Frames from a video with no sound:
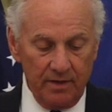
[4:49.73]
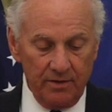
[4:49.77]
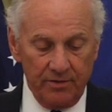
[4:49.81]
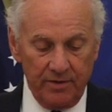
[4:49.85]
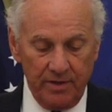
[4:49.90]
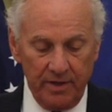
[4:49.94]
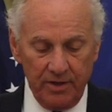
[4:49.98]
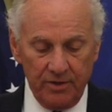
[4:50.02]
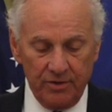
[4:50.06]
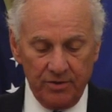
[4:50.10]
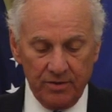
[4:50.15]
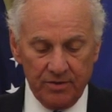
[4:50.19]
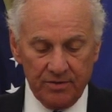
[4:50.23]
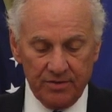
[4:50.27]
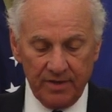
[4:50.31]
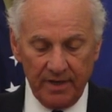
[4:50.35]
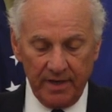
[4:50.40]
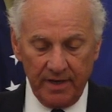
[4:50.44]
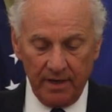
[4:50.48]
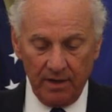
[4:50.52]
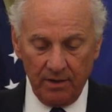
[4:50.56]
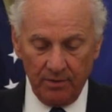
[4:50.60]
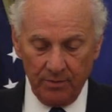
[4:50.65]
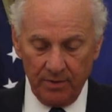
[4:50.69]
Teacher
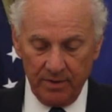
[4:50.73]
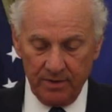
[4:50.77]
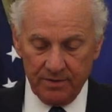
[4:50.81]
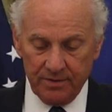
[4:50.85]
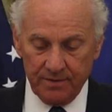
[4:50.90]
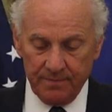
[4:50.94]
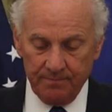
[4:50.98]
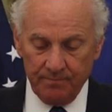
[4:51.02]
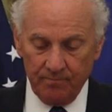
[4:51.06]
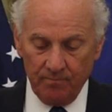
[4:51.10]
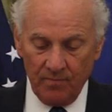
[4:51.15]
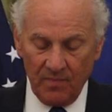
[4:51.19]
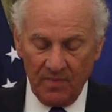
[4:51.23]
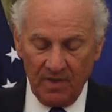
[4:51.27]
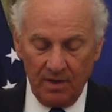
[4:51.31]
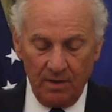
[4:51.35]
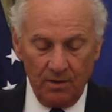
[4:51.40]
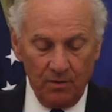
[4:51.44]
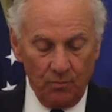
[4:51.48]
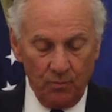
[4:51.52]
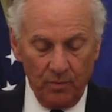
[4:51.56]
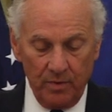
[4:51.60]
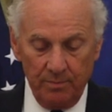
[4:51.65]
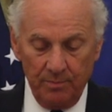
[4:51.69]
salaries.
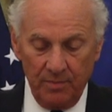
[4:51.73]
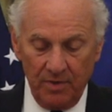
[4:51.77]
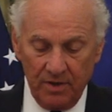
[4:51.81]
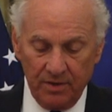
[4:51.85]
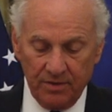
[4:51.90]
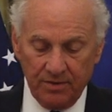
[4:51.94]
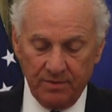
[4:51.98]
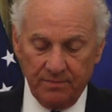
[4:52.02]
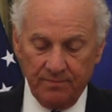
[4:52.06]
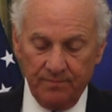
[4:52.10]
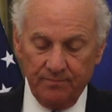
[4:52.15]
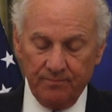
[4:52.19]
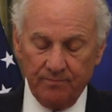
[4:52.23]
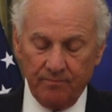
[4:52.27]
We must